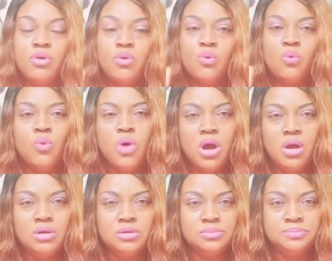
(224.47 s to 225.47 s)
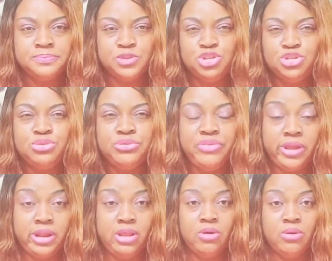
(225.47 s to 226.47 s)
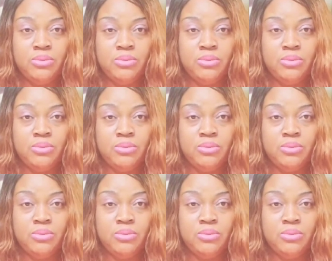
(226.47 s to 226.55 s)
1, through failure.